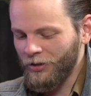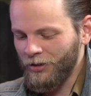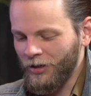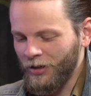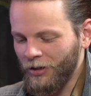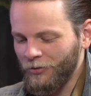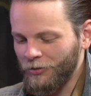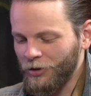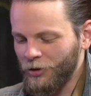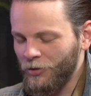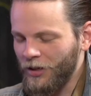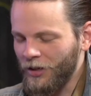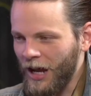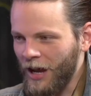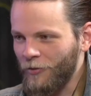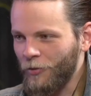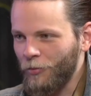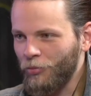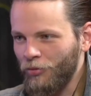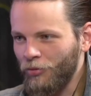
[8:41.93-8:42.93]
you know, you can
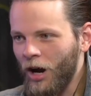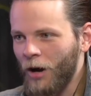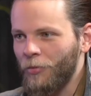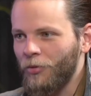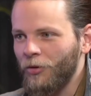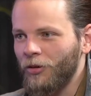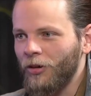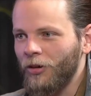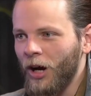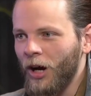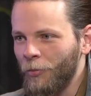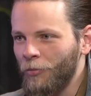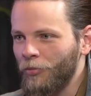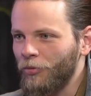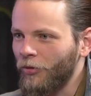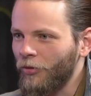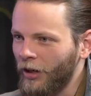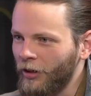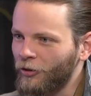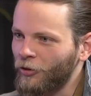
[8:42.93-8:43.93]
have a proper,
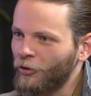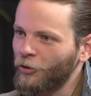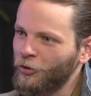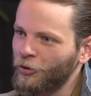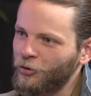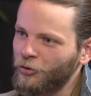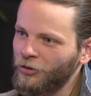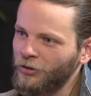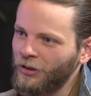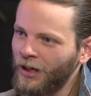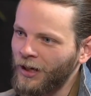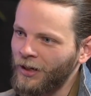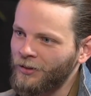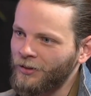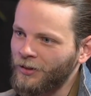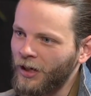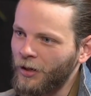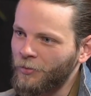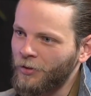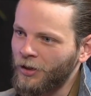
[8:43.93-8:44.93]
upright cultural
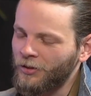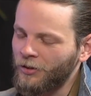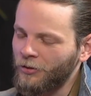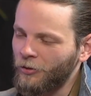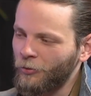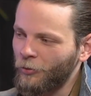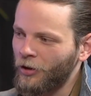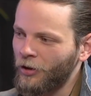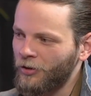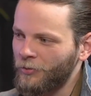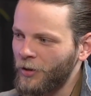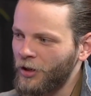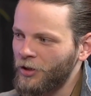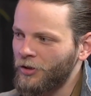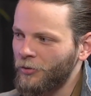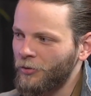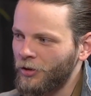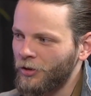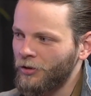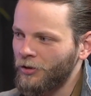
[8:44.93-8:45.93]
landscape because
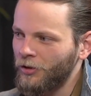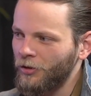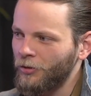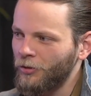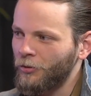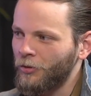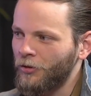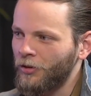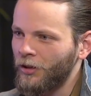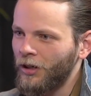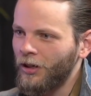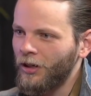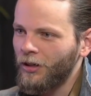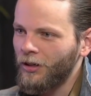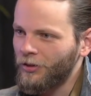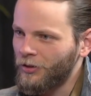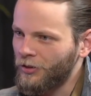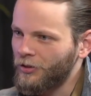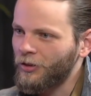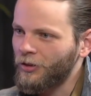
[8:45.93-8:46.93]
especially with the youth,
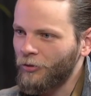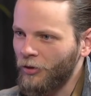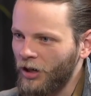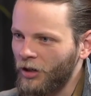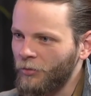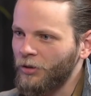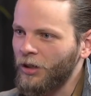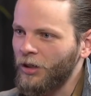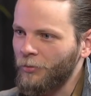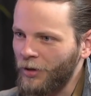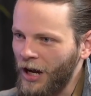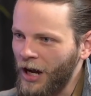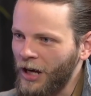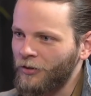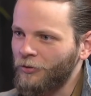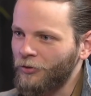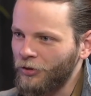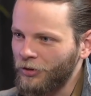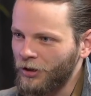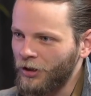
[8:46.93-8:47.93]
this is incredibly
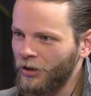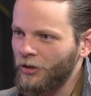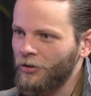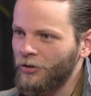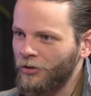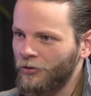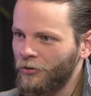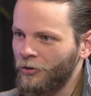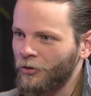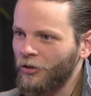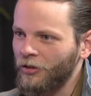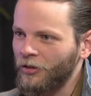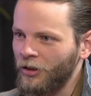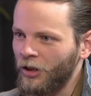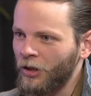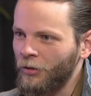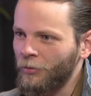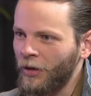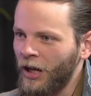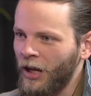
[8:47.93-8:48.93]
impactful years. If you're a
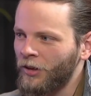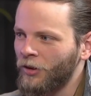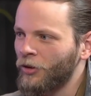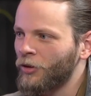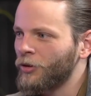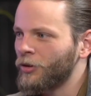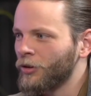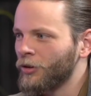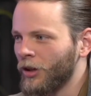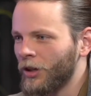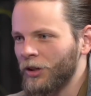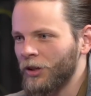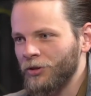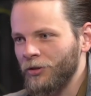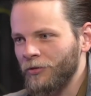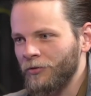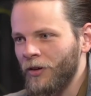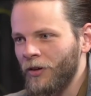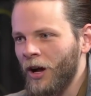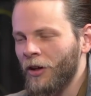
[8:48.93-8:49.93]
young man, you know, you look at
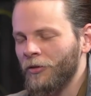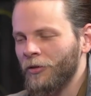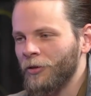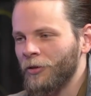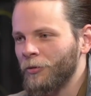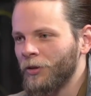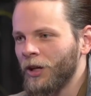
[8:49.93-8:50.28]
your father and